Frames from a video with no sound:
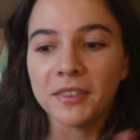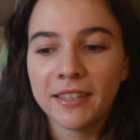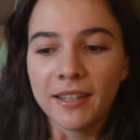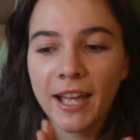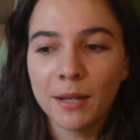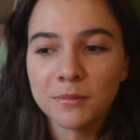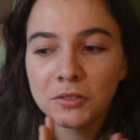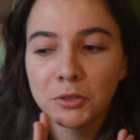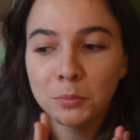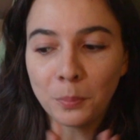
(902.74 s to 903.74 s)
But the
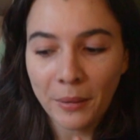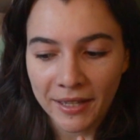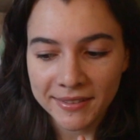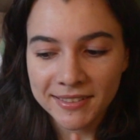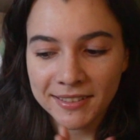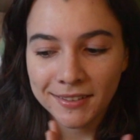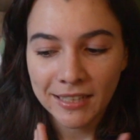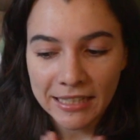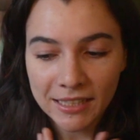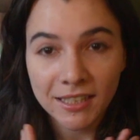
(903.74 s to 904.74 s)
absolute best
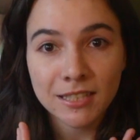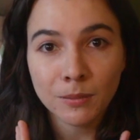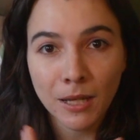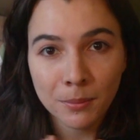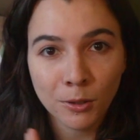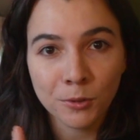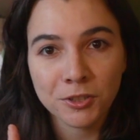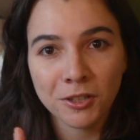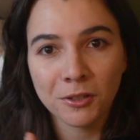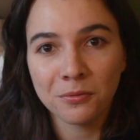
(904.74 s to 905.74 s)
Heelys pop
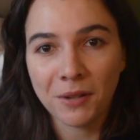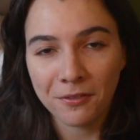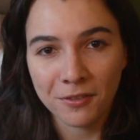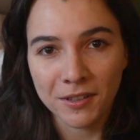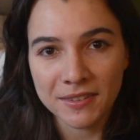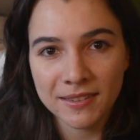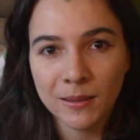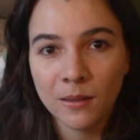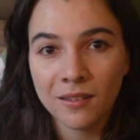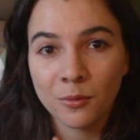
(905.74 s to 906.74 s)
culture reference
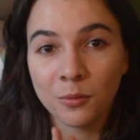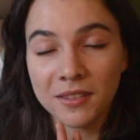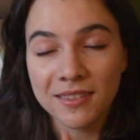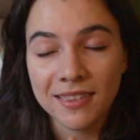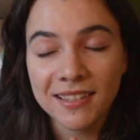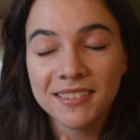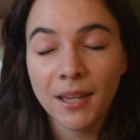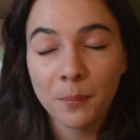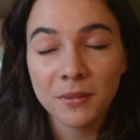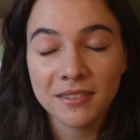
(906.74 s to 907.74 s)
was this
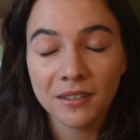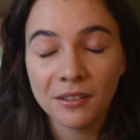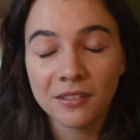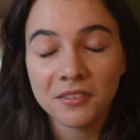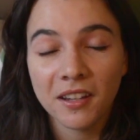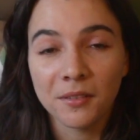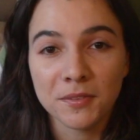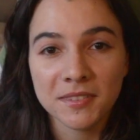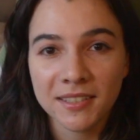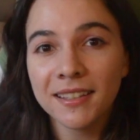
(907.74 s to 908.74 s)
episode of
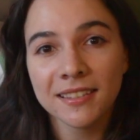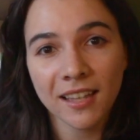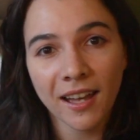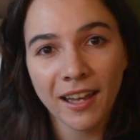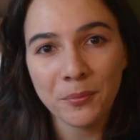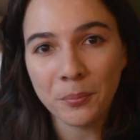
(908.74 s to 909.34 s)
C S I